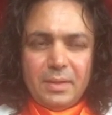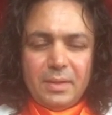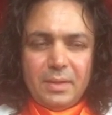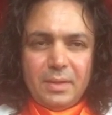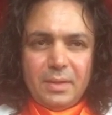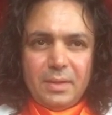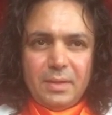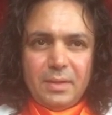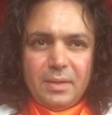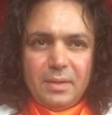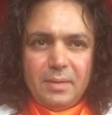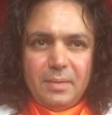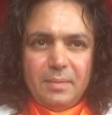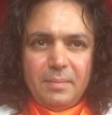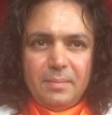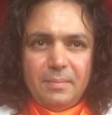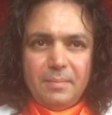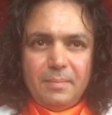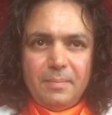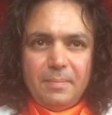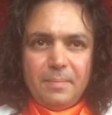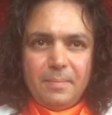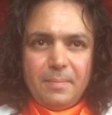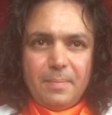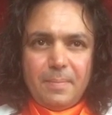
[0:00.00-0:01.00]

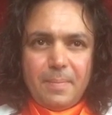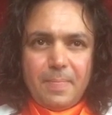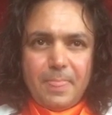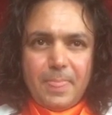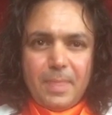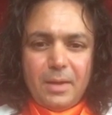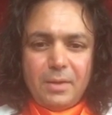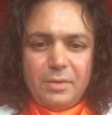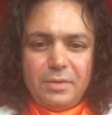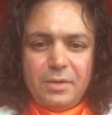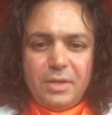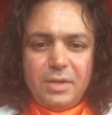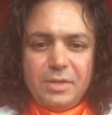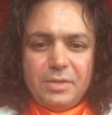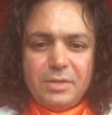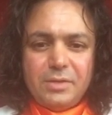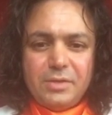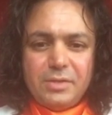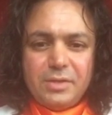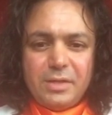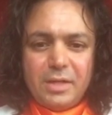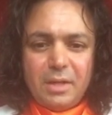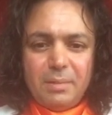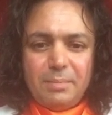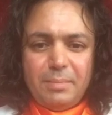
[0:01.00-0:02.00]
A teacher
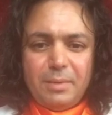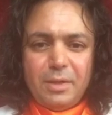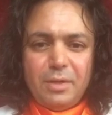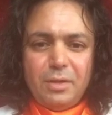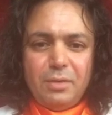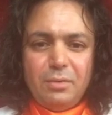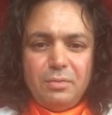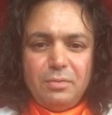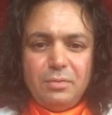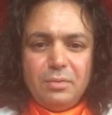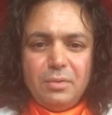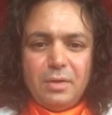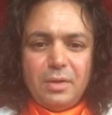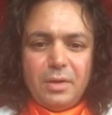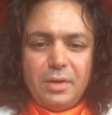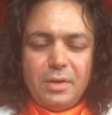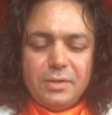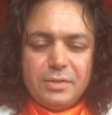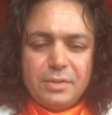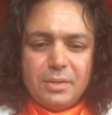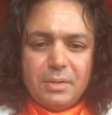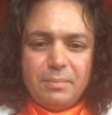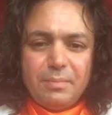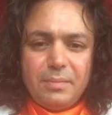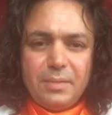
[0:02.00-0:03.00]
is helping you to learn
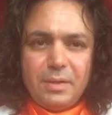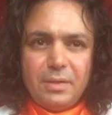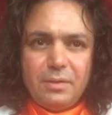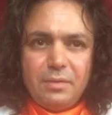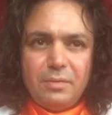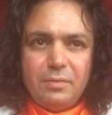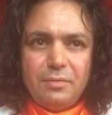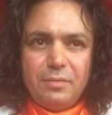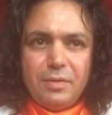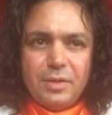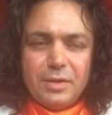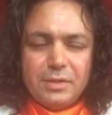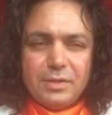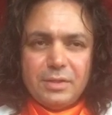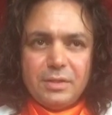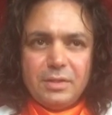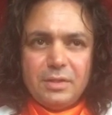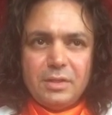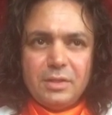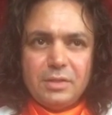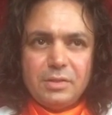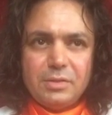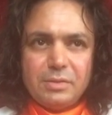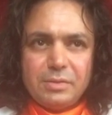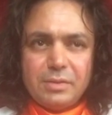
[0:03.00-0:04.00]
something, to function in
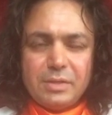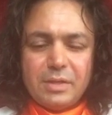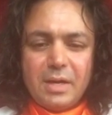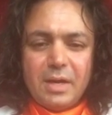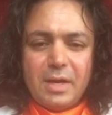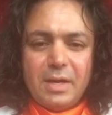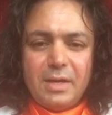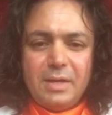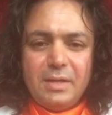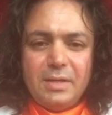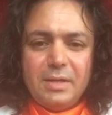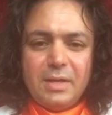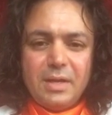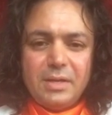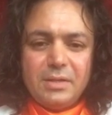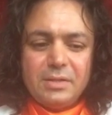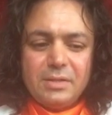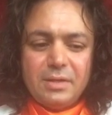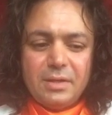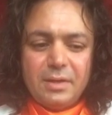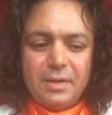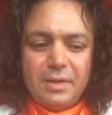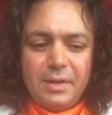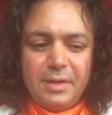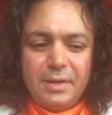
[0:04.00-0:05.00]
the society. That is
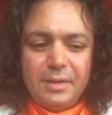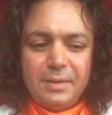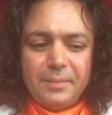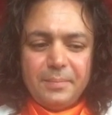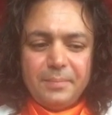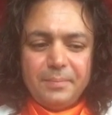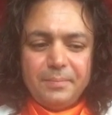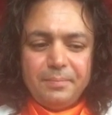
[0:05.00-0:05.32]
learning.